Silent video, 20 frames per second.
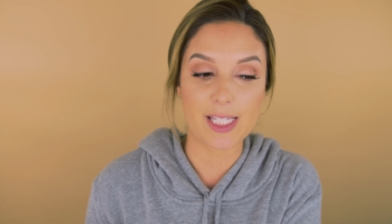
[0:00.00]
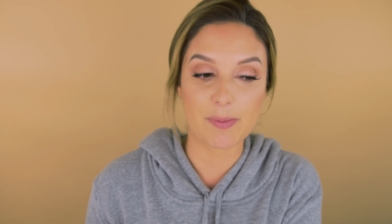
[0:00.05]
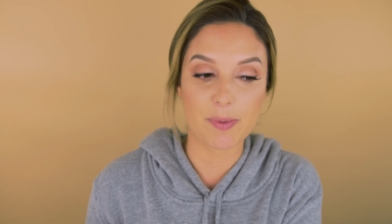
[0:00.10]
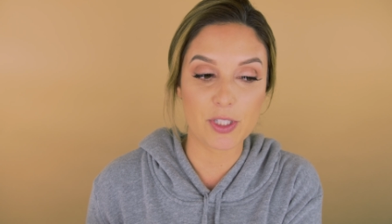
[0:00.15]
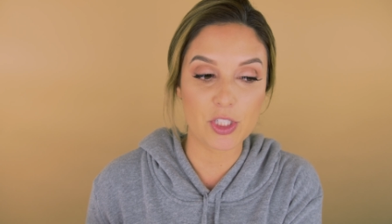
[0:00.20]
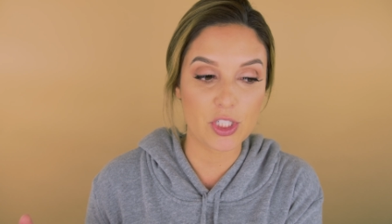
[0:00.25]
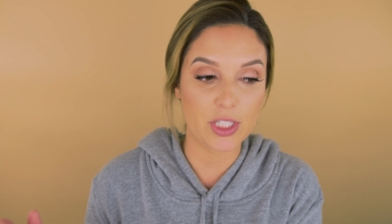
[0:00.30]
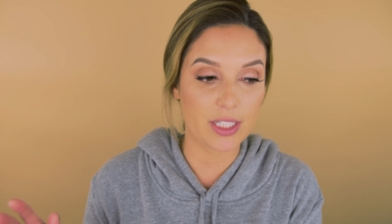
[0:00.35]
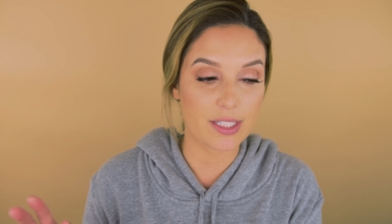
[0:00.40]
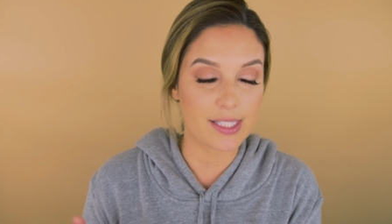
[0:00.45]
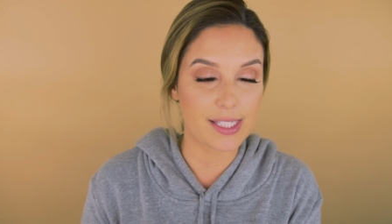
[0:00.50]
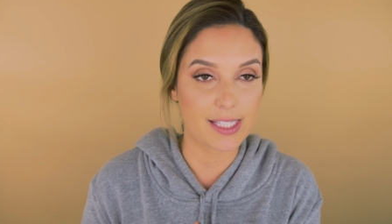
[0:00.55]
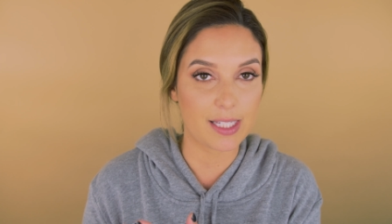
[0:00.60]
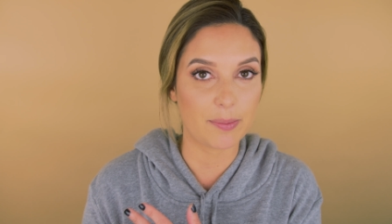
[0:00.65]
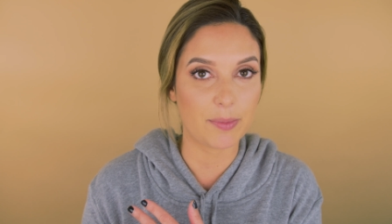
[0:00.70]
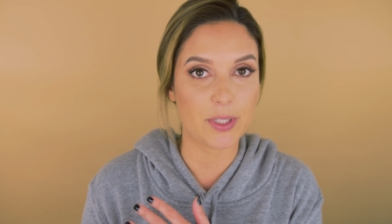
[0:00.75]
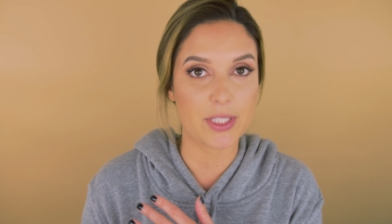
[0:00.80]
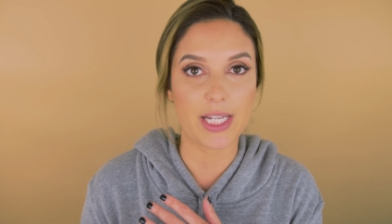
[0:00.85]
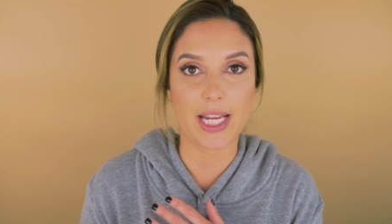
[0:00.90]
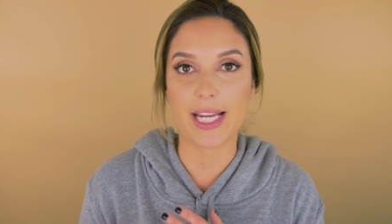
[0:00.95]
especially on
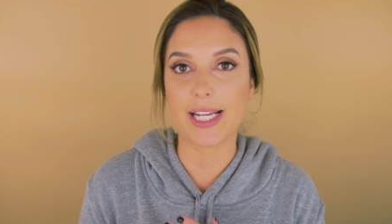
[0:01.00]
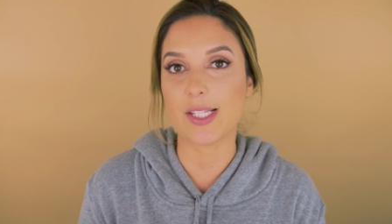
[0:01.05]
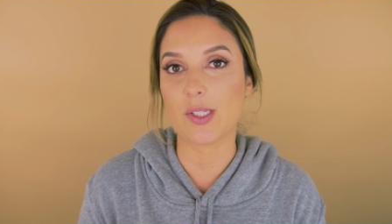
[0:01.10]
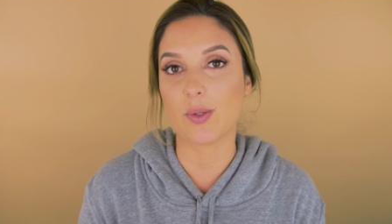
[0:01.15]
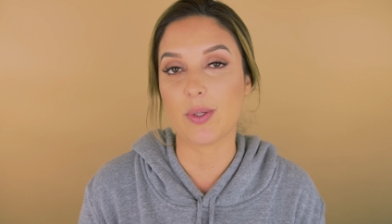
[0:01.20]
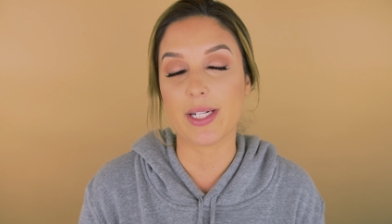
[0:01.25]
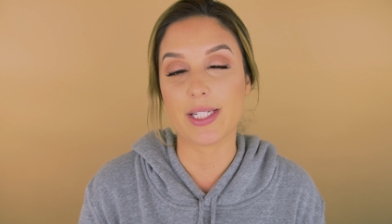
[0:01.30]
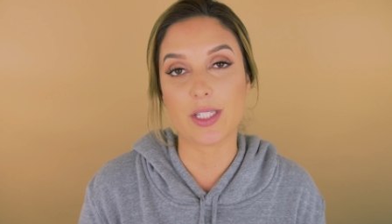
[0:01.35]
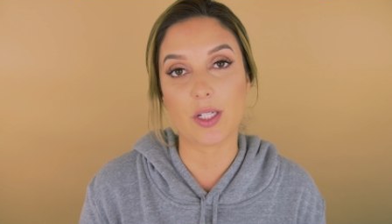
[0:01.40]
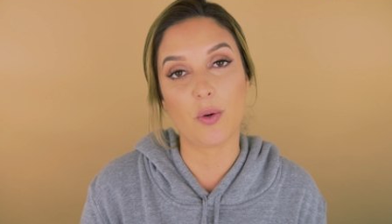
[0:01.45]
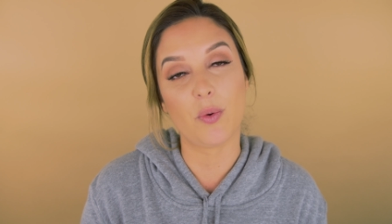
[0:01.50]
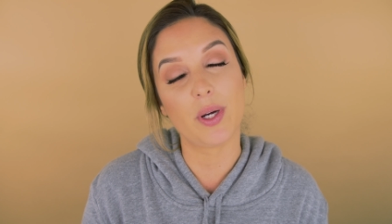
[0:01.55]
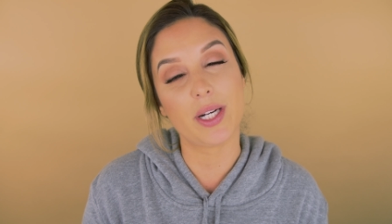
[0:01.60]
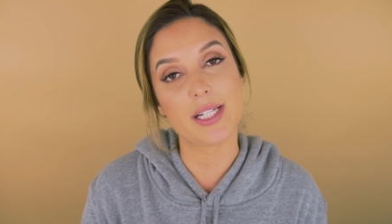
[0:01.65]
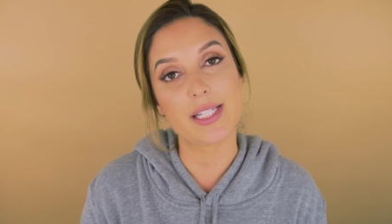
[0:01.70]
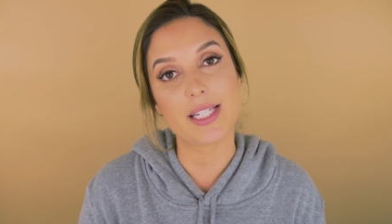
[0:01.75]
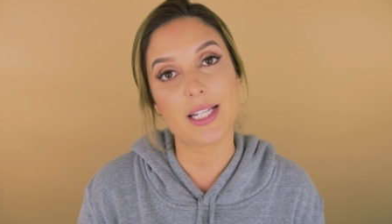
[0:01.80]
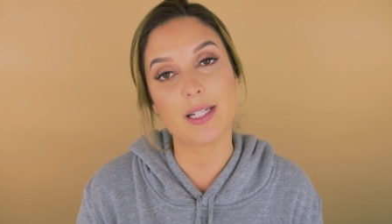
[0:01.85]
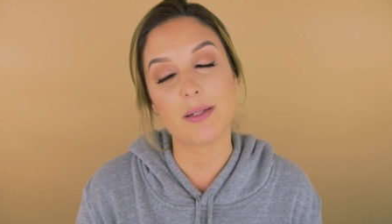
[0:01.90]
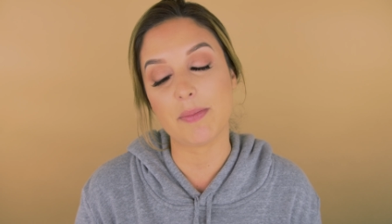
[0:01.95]
summer days when I don't want
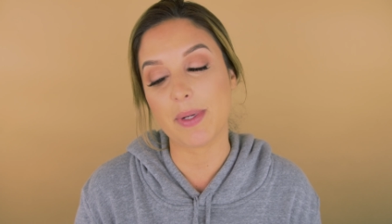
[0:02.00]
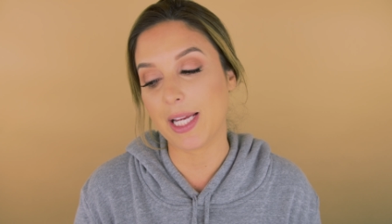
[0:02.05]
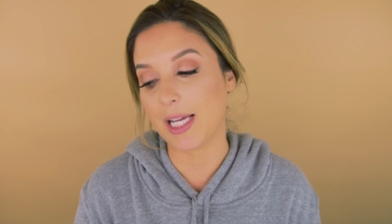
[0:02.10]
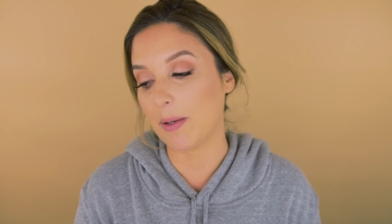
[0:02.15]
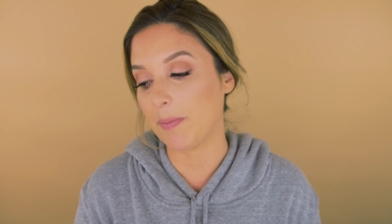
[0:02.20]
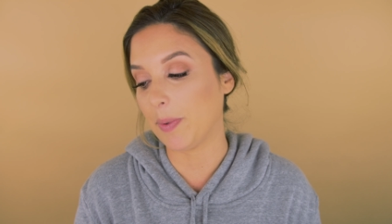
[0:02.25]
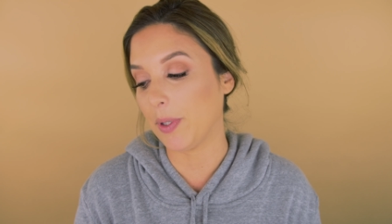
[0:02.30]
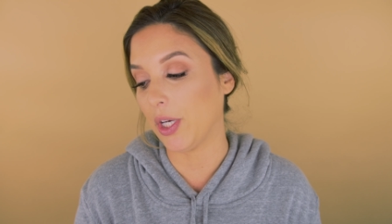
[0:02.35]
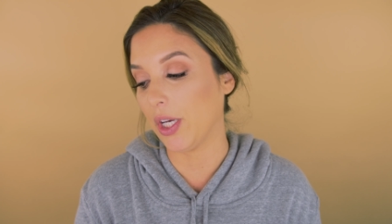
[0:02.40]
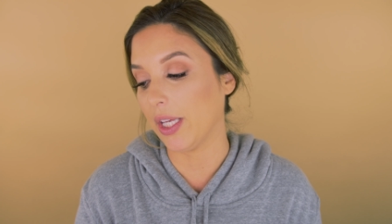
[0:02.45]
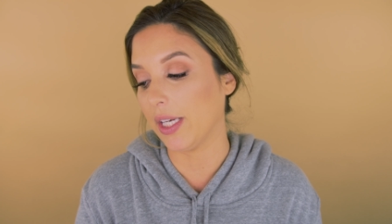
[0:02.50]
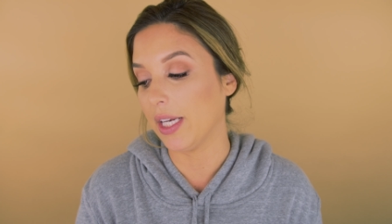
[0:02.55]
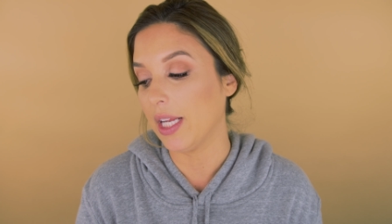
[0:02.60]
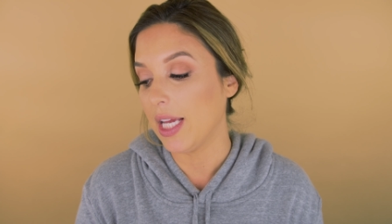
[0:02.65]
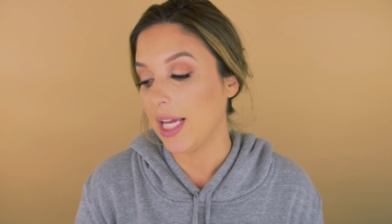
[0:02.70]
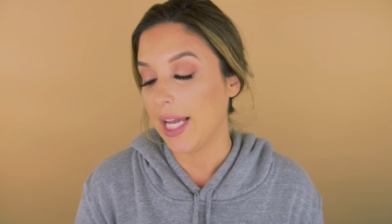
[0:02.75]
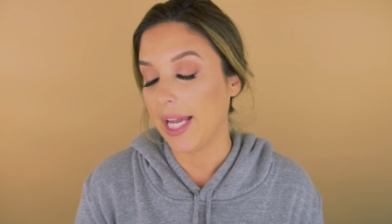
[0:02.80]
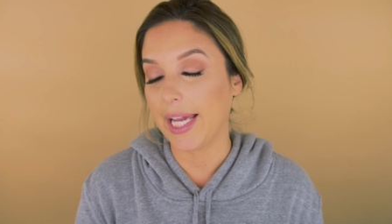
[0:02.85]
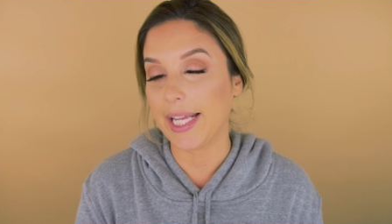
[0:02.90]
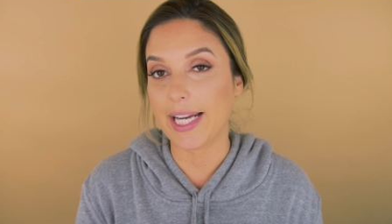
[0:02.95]
a ton of makeup on
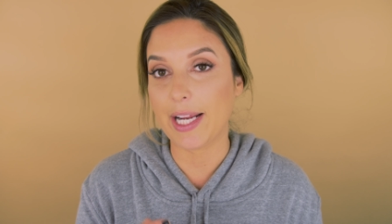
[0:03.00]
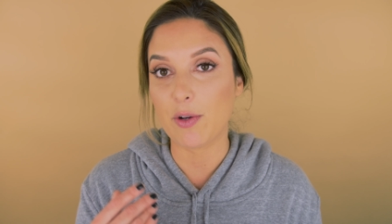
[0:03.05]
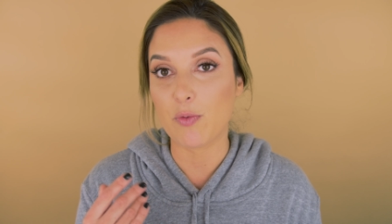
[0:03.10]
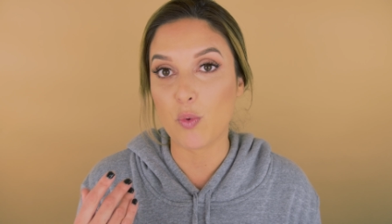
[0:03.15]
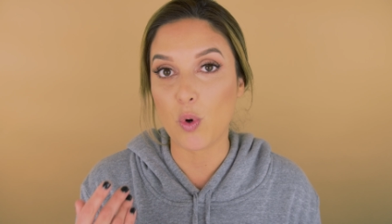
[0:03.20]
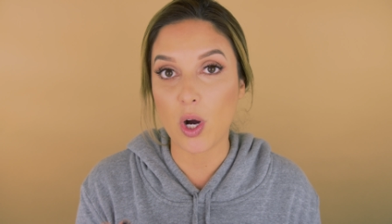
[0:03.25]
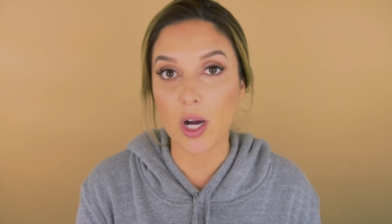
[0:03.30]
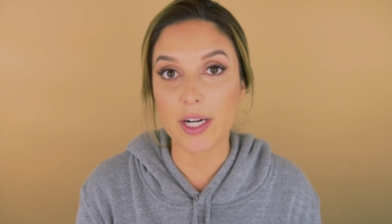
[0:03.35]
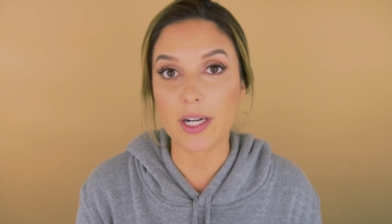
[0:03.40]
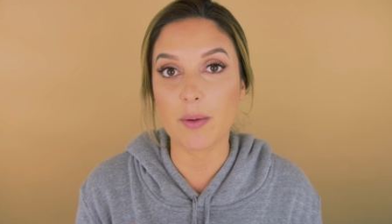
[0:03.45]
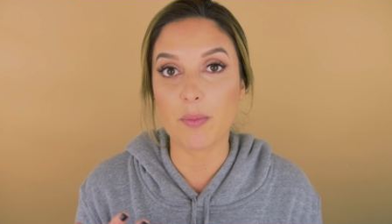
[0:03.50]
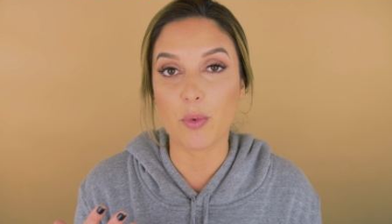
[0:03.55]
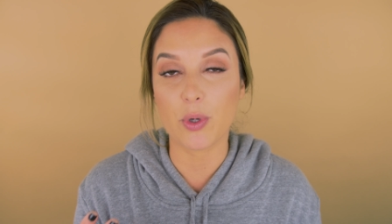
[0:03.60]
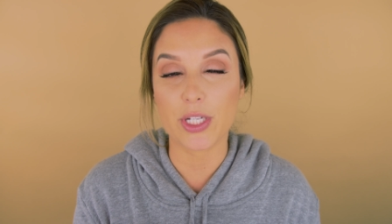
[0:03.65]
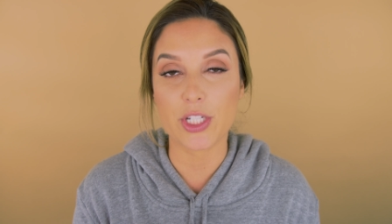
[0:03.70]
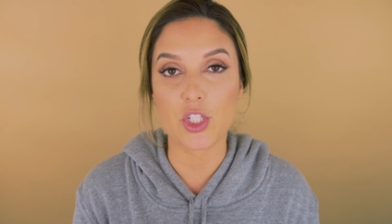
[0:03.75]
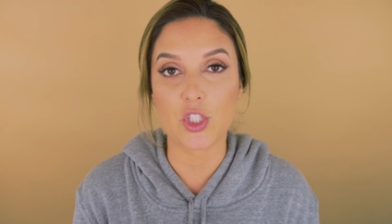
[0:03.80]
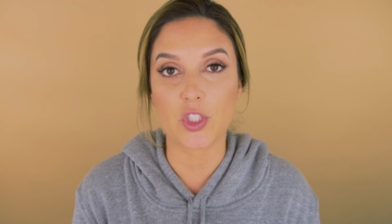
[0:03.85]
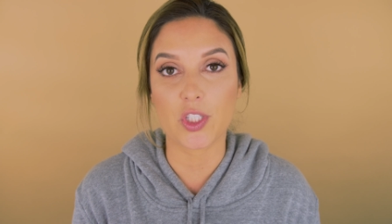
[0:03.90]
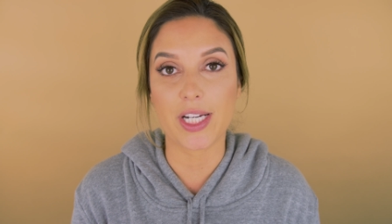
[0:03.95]
and I want a
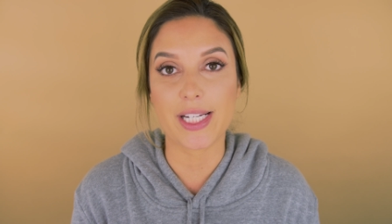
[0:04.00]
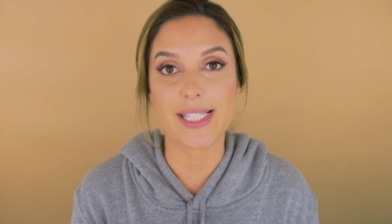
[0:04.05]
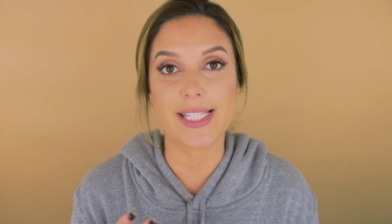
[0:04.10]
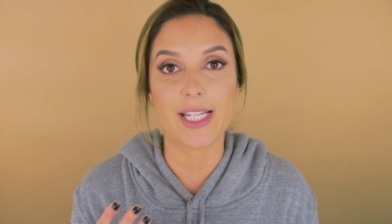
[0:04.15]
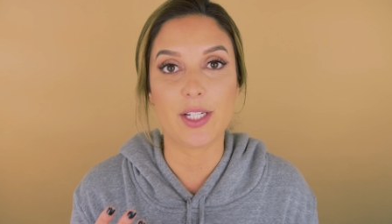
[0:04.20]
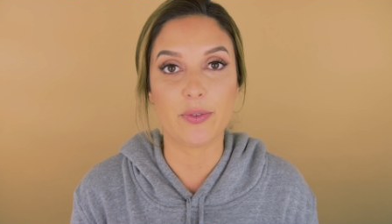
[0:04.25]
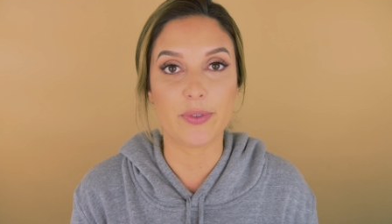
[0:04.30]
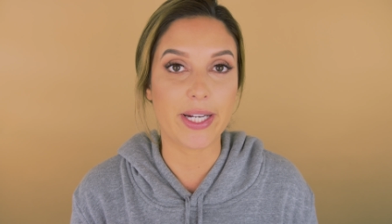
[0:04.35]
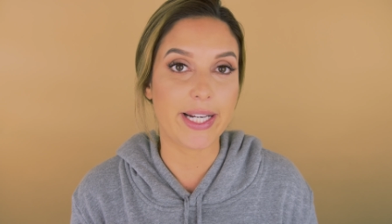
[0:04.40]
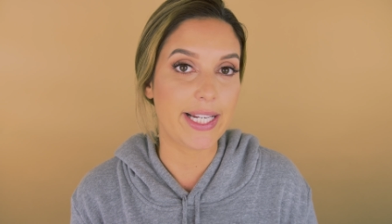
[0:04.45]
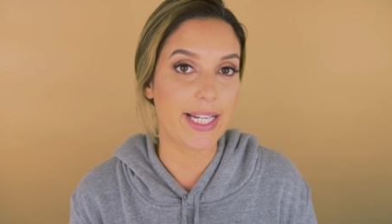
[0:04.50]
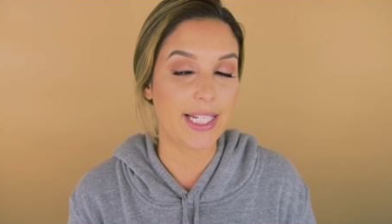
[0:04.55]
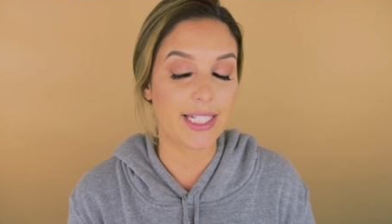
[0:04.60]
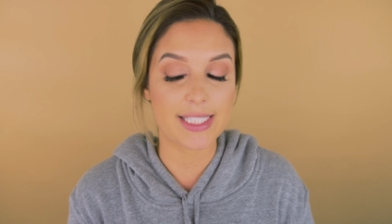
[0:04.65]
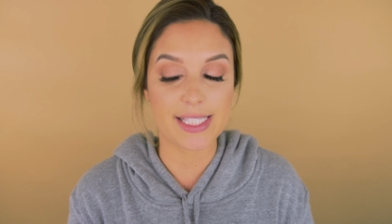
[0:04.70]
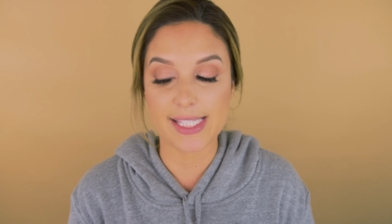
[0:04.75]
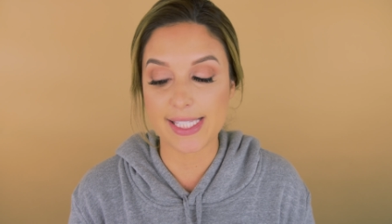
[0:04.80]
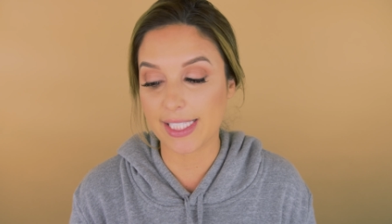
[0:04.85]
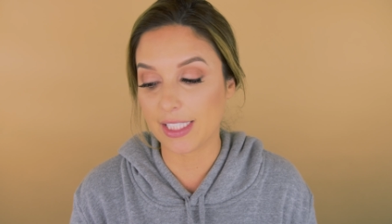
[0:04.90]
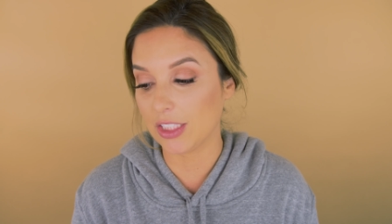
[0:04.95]
moisturizing radiant
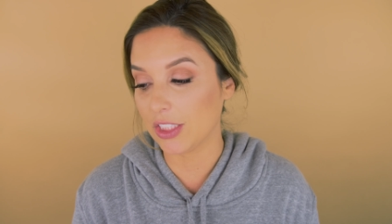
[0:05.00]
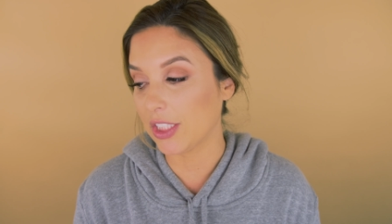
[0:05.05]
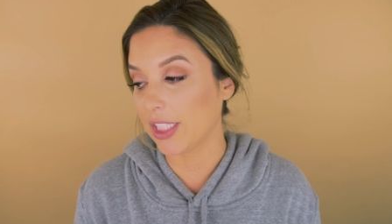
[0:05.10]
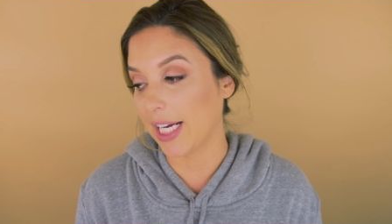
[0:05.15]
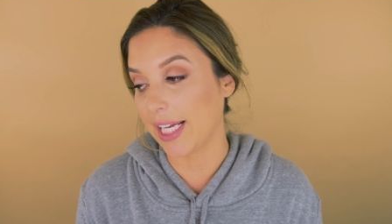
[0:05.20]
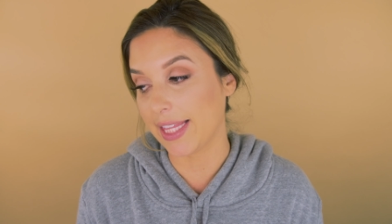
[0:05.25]
concealer.